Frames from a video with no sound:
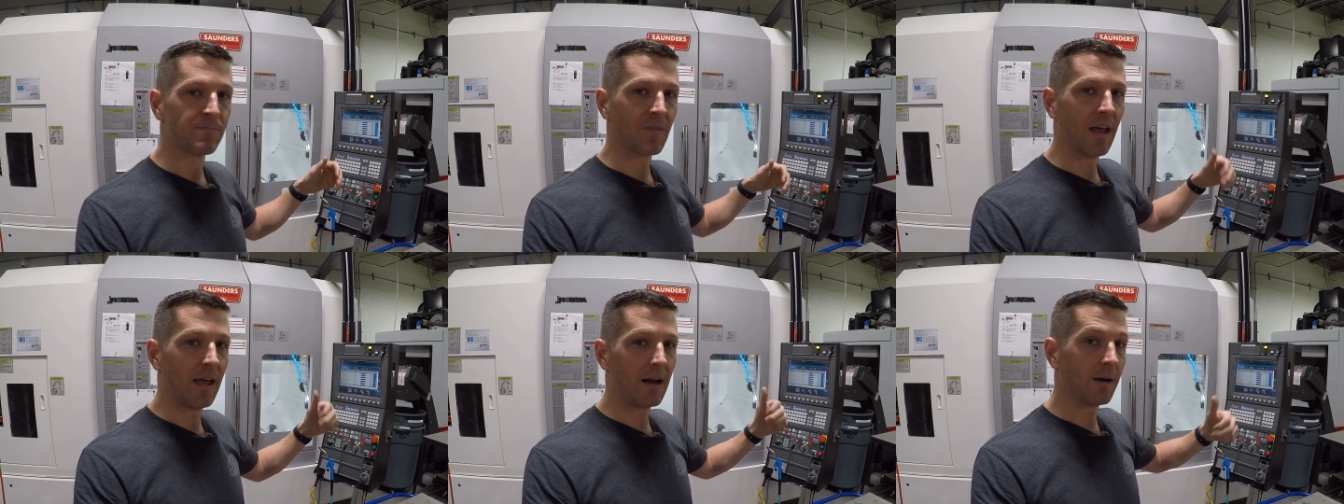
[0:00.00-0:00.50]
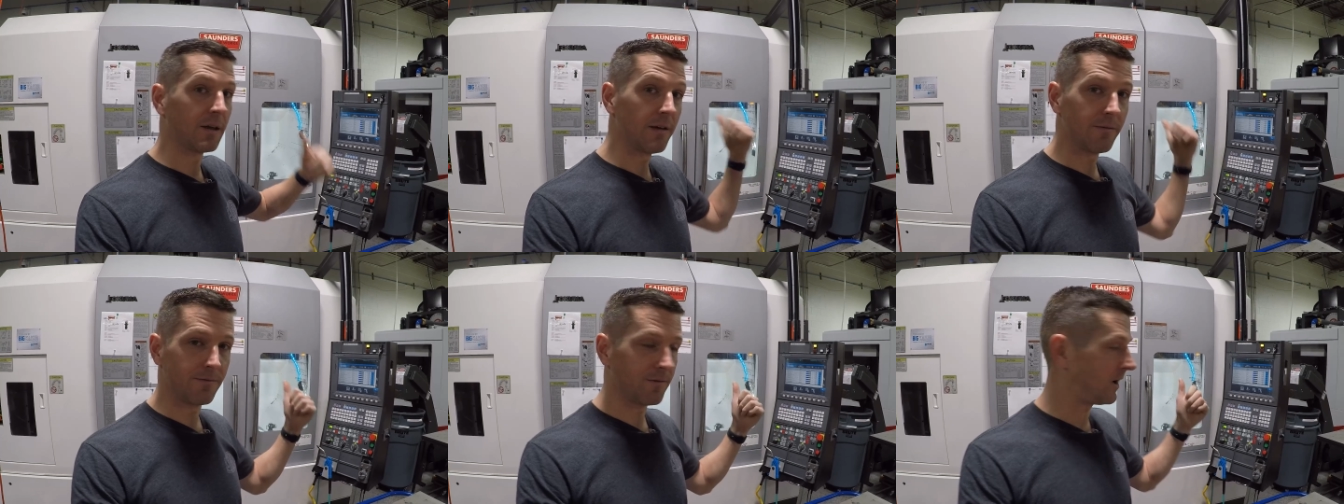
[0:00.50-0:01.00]
And I'll
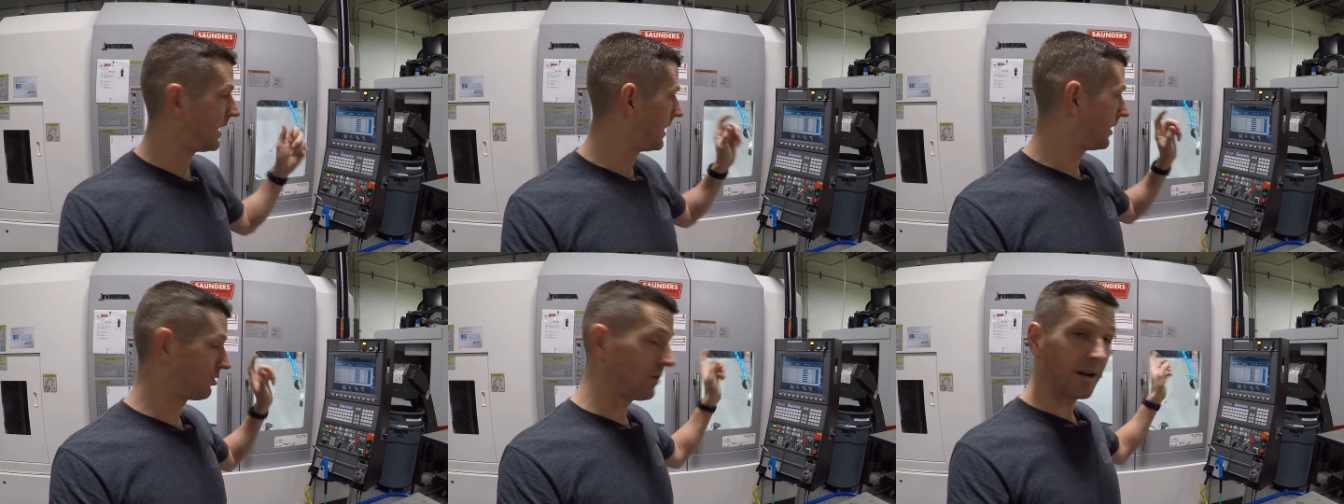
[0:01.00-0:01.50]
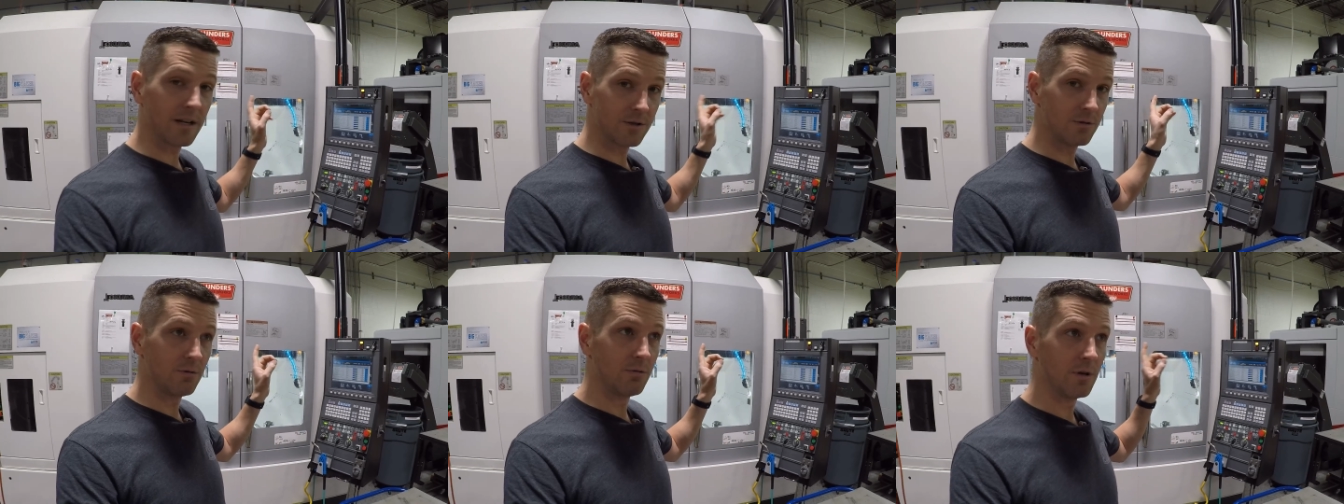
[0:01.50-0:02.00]
give uh, credit
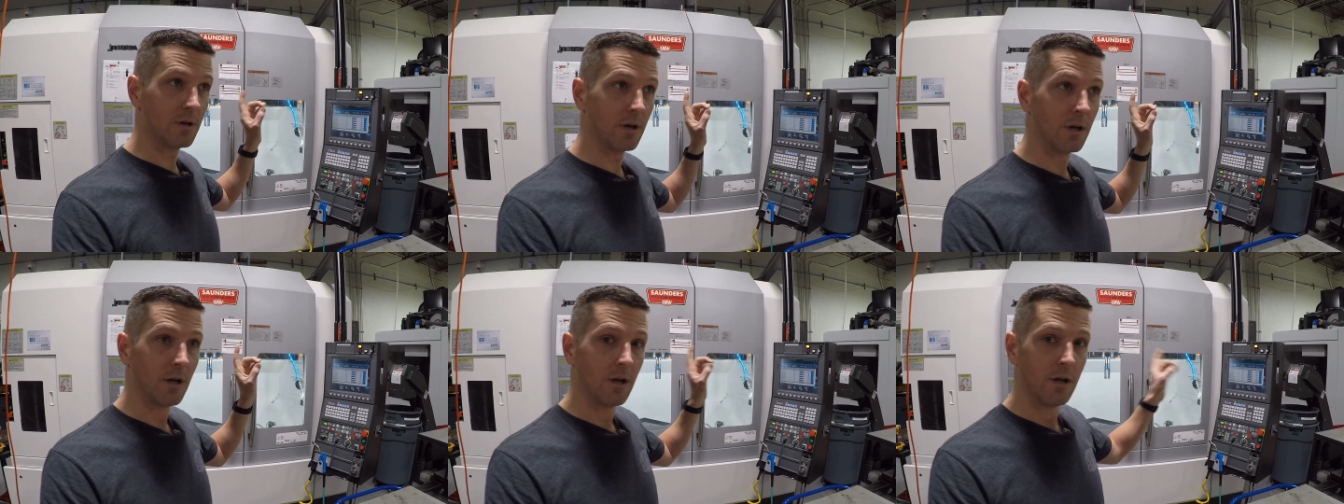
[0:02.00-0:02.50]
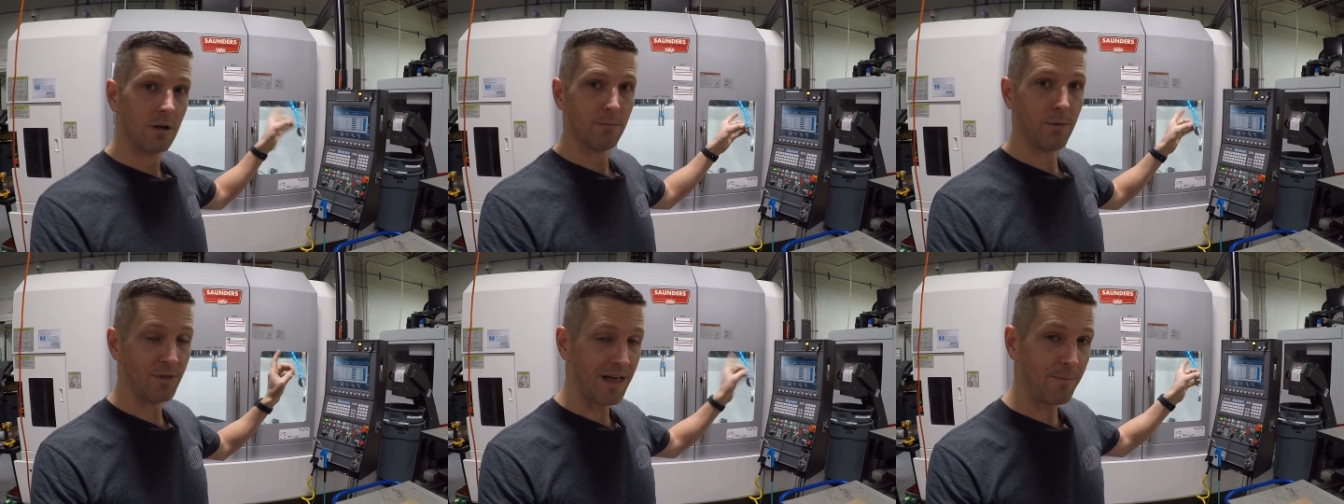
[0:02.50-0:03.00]
to the
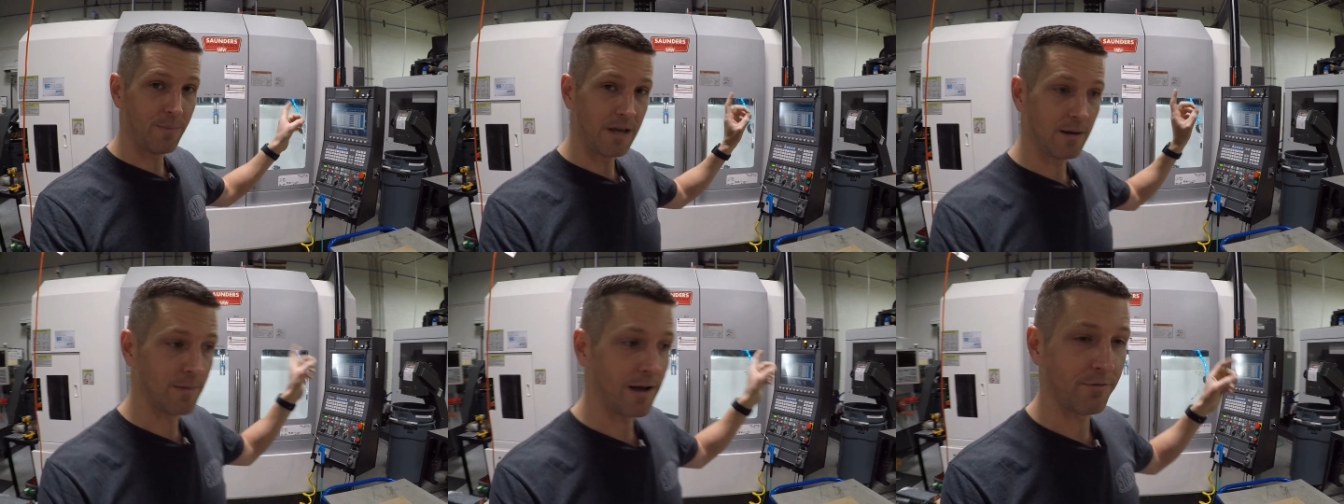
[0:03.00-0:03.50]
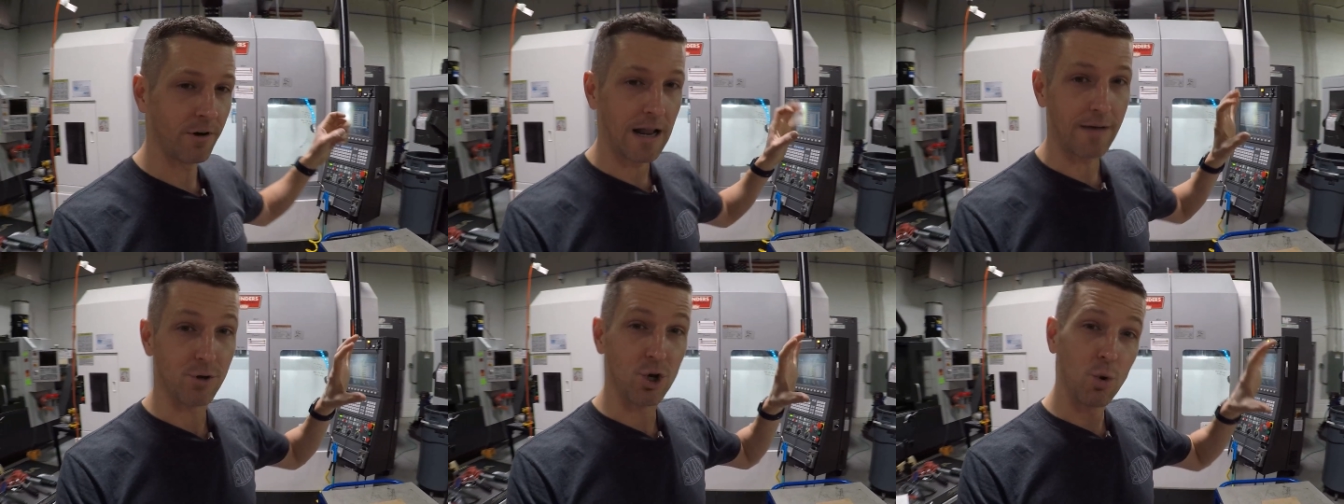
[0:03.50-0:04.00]
both MP and Mayfran
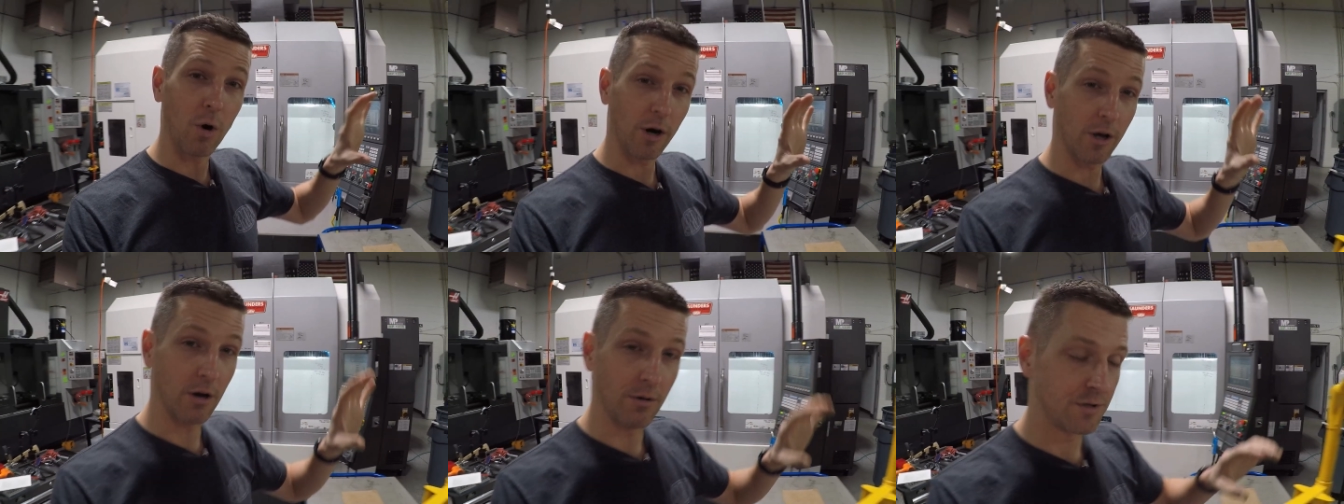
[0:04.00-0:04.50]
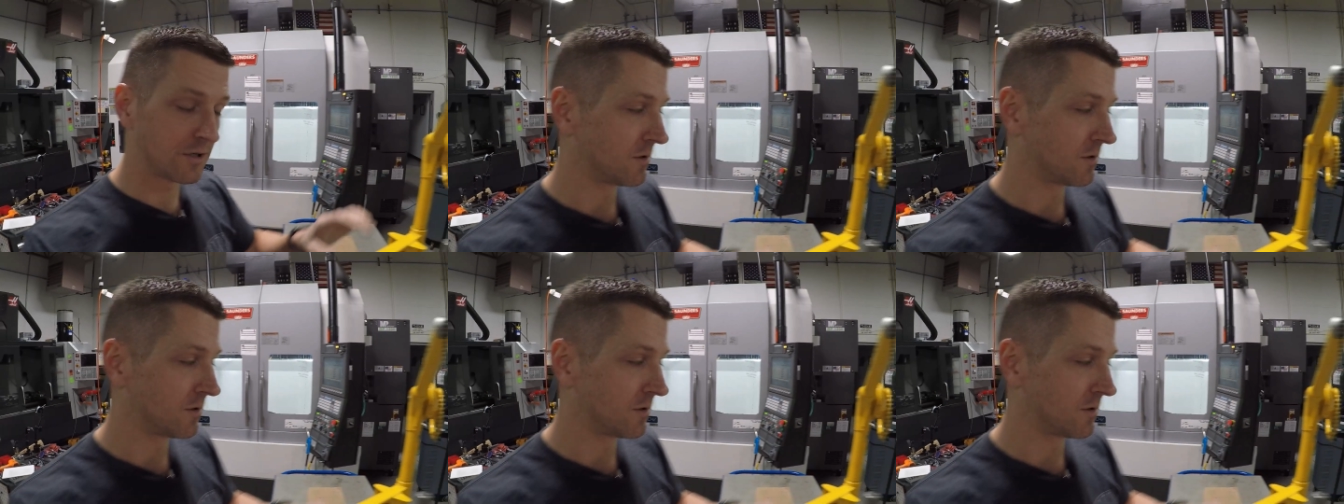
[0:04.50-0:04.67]
have QR codes